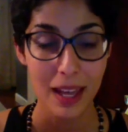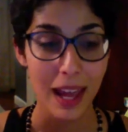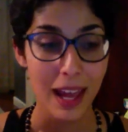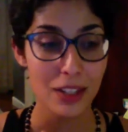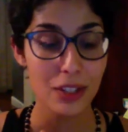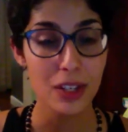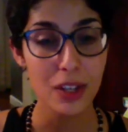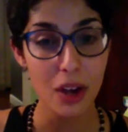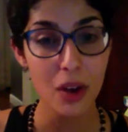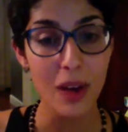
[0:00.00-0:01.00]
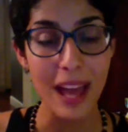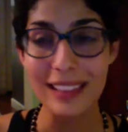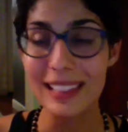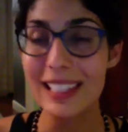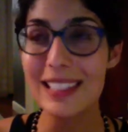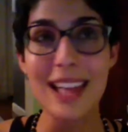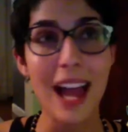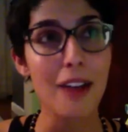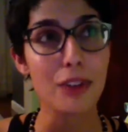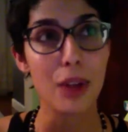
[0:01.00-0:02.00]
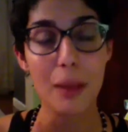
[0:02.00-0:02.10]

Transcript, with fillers: and to know at least have